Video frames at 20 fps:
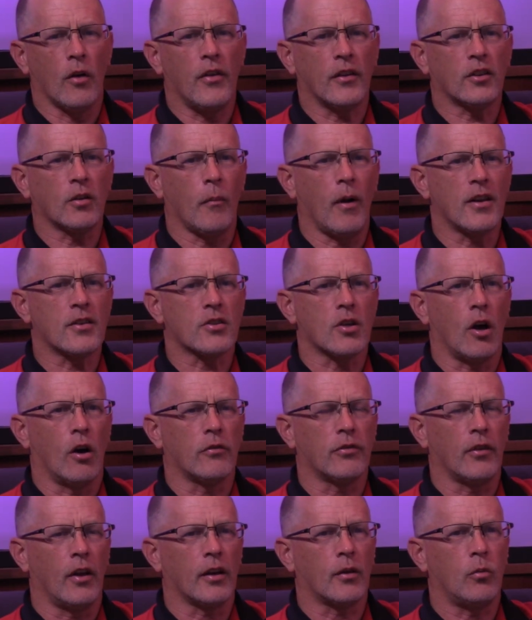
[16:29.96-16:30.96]
think to
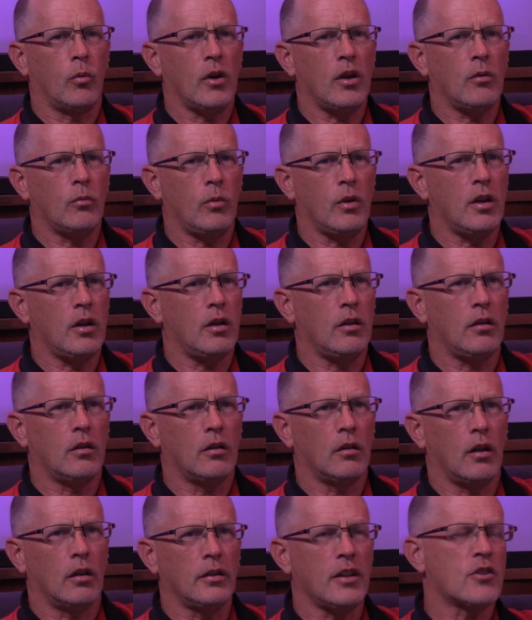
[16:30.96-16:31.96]
myself, like we
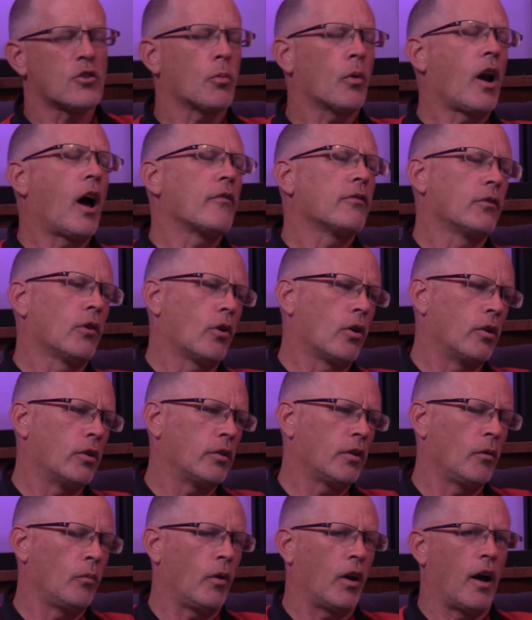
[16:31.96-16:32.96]
at least what I've learned
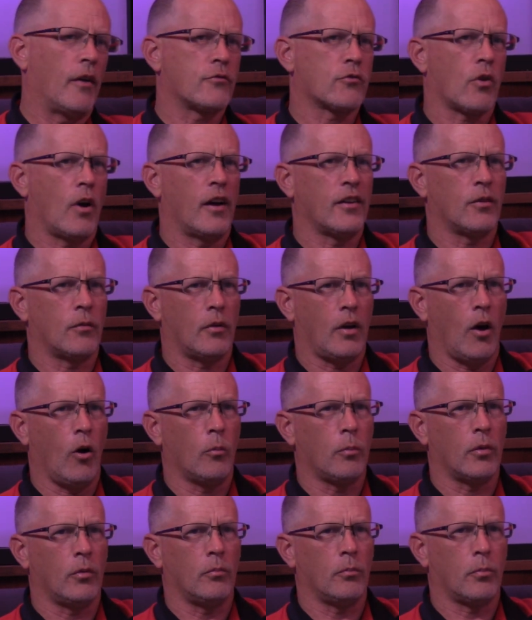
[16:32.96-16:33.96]
and what I've tried to
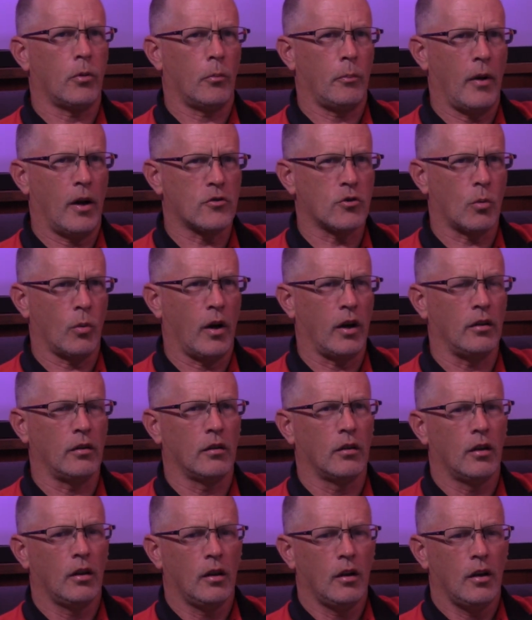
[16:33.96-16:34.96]
help and perpetuate
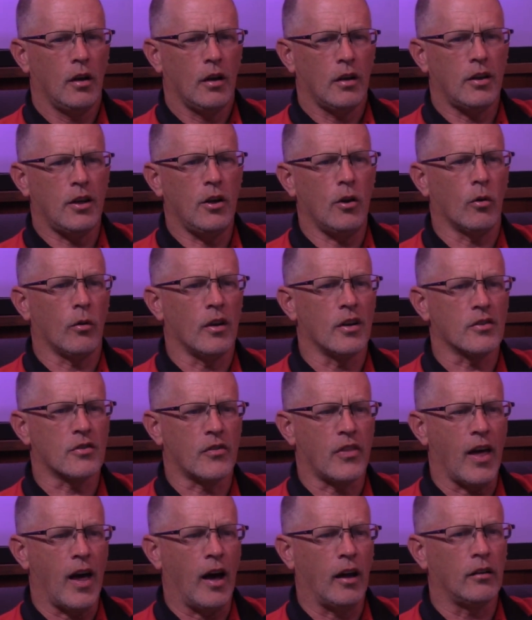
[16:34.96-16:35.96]
here is
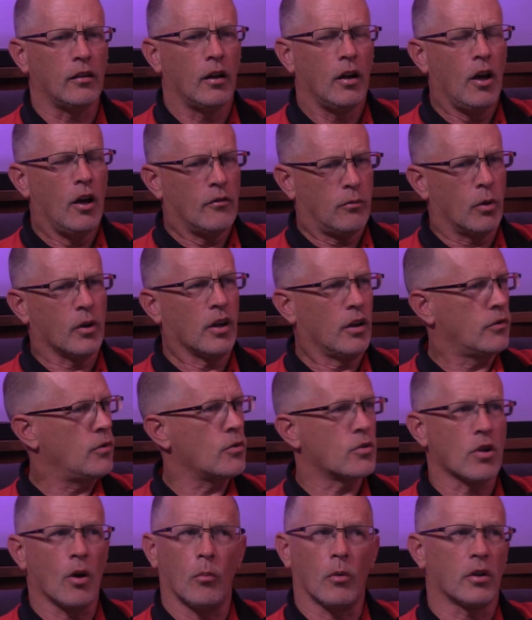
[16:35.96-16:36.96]
that if we're going to do
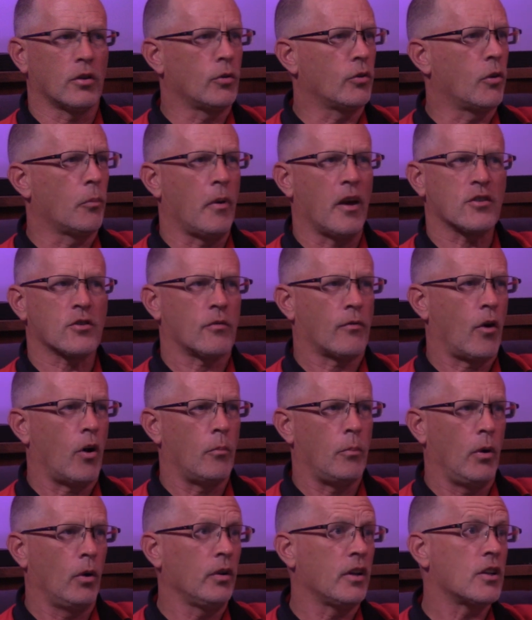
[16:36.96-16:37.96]
something, we're going to do the best of our
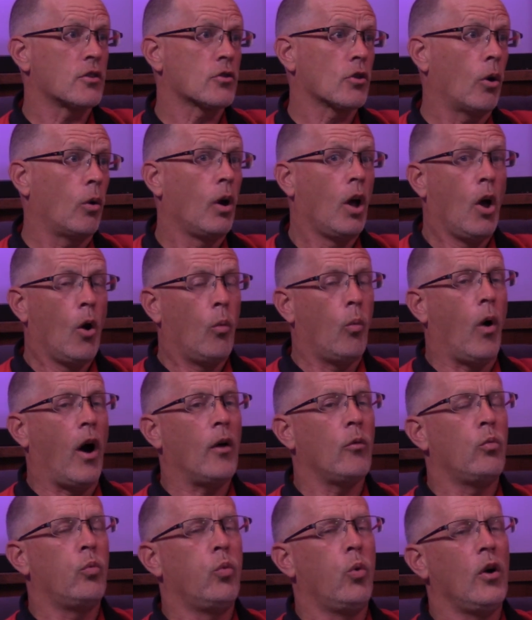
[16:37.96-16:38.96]
ability. So why
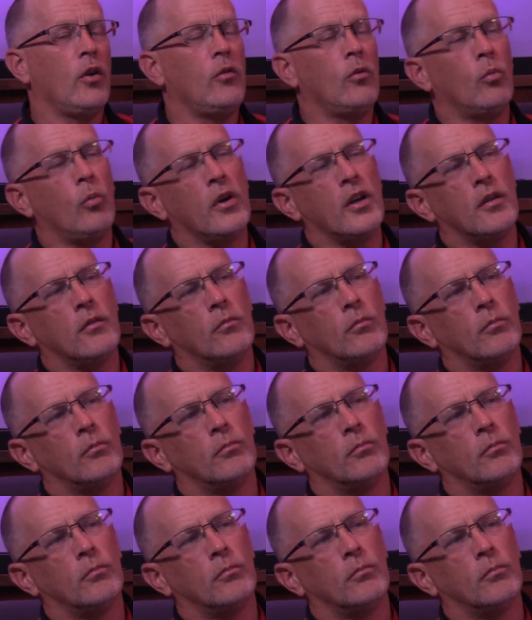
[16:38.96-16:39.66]
wouldn't we